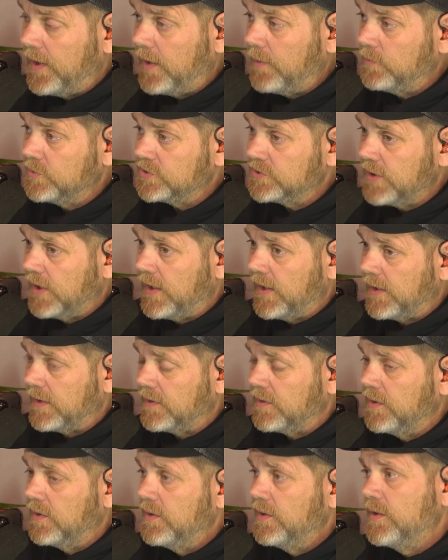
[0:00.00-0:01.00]
And I was
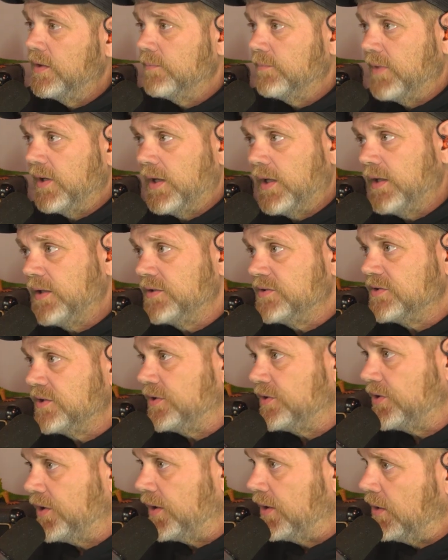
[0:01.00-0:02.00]
like, man, I can
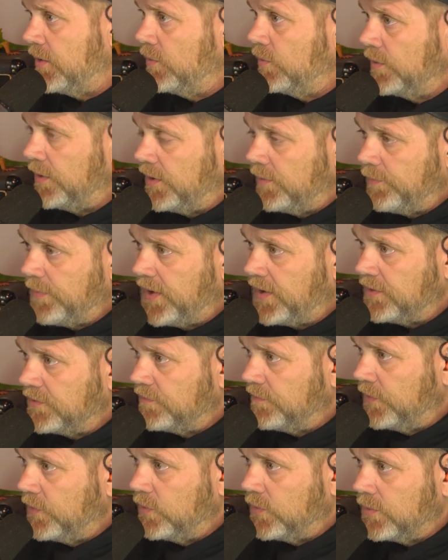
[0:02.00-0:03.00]
see Jake Owen at Pates
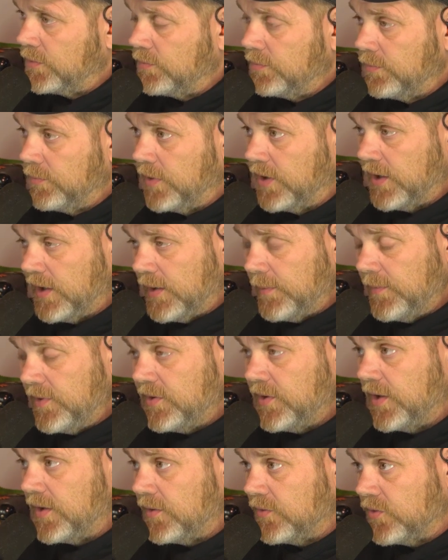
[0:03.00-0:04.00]
Ford. Mm-hmm. But let me
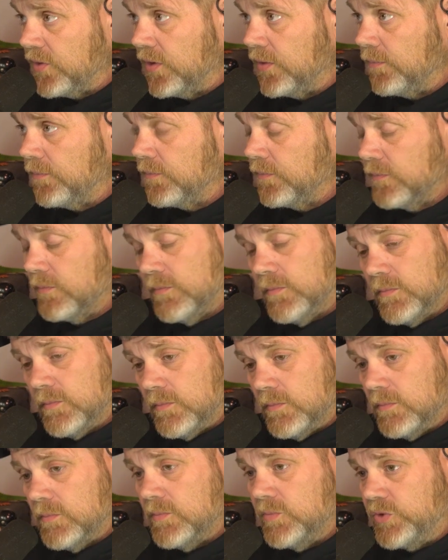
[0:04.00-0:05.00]
tell you something.
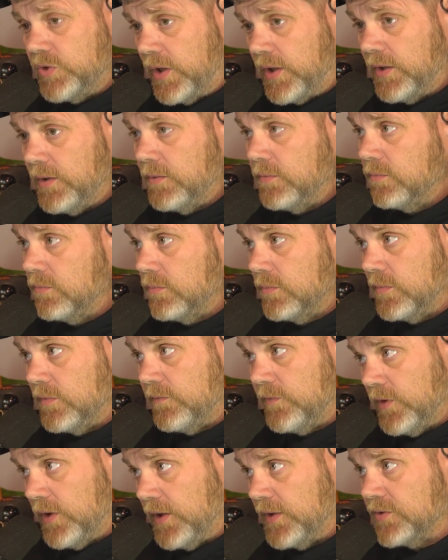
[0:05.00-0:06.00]
Jake,
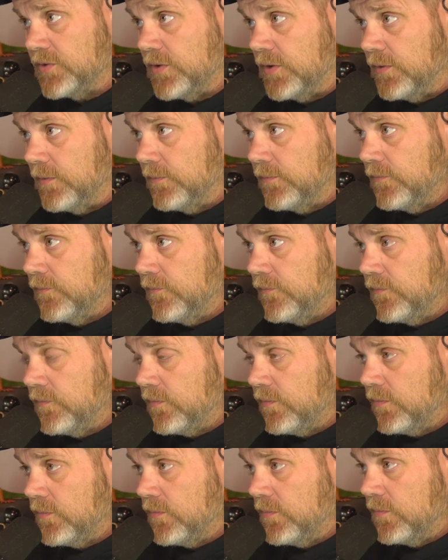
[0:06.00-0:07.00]
if you're listening,
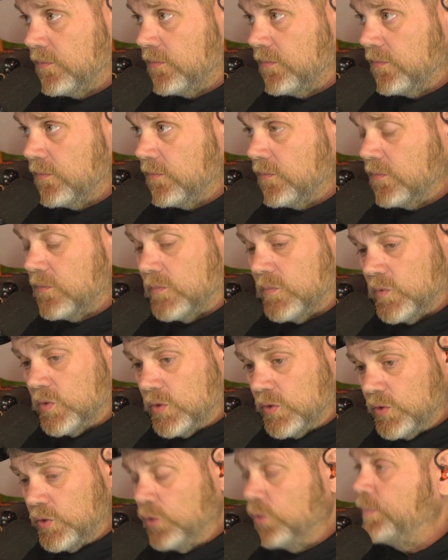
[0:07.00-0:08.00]

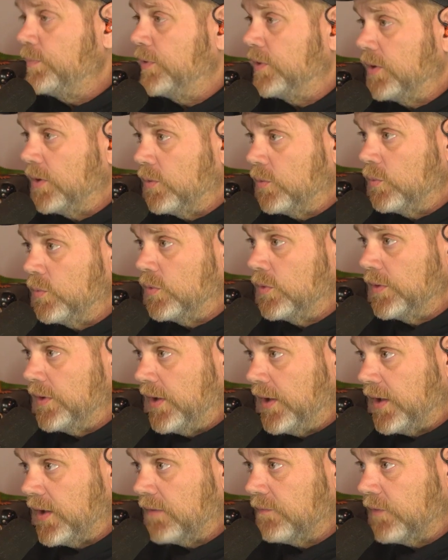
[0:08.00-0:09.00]
you put on one
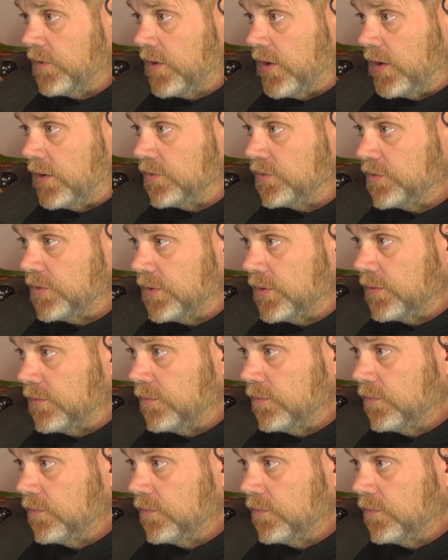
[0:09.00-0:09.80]
heck of a concert.